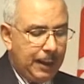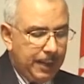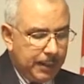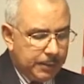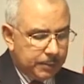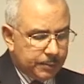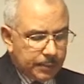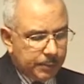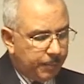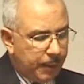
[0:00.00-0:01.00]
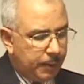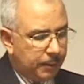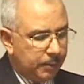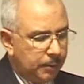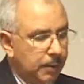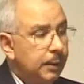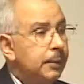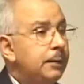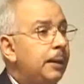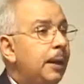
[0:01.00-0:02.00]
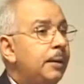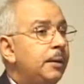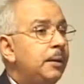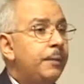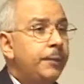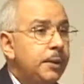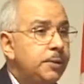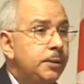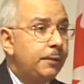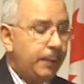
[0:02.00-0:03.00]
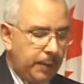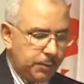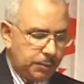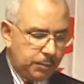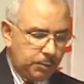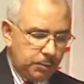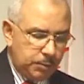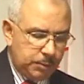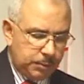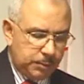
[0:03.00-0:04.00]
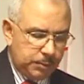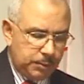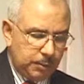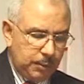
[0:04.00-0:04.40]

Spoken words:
less transparent than conventional financial institutions